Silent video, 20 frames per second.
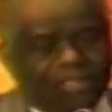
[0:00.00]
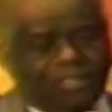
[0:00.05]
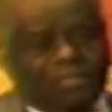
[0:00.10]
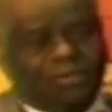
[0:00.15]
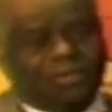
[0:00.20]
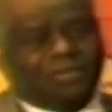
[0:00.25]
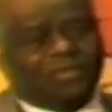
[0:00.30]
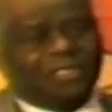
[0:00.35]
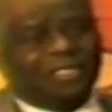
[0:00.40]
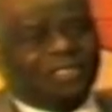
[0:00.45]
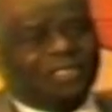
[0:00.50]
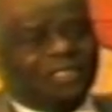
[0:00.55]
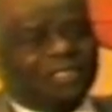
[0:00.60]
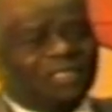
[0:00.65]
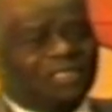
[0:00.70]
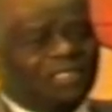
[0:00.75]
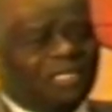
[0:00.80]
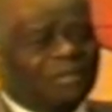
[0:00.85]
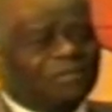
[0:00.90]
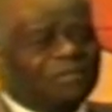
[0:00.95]
using
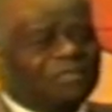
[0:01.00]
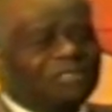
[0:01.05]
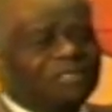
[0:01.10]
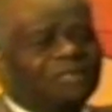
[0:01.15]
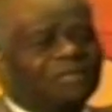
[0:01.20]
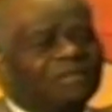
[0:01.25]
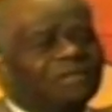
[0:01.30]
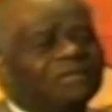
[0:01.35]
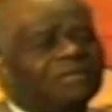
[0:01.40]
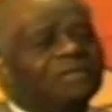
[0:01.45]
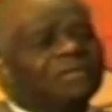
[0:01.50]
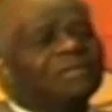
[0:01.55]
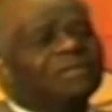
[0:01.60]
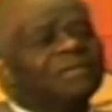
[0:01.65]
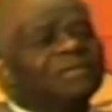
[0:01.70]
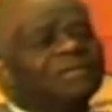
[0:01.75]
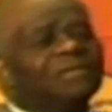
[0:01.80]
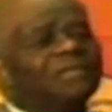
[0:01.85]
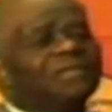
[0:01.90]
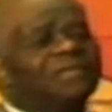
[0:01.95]
this subject,
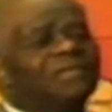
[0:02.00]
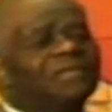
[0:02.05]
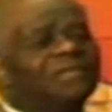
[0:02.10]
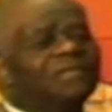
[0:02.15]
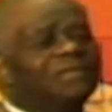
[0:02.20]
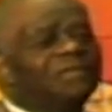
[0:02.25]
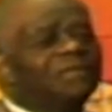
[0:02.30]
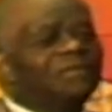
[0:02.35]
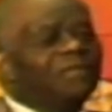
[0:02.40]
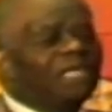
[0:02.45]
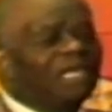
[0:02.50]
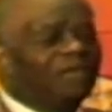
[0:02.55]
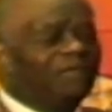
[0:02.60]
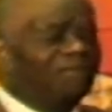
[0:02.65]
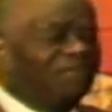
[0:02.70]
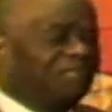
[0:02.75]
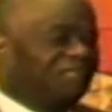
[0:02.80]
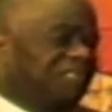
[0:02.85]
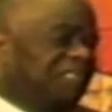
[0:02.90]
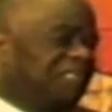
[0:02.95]
we have
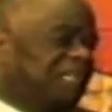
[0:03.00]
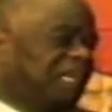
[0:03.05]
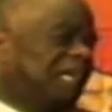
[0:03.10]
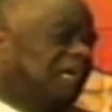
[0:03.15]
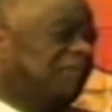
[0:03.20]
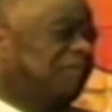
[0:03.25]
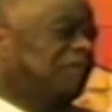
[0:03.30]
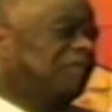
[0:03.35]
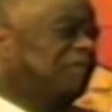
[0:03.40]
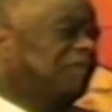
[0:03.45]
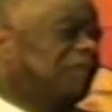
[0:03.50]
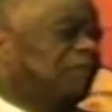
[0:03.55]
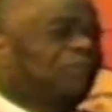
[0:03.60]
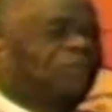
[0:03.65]
little time for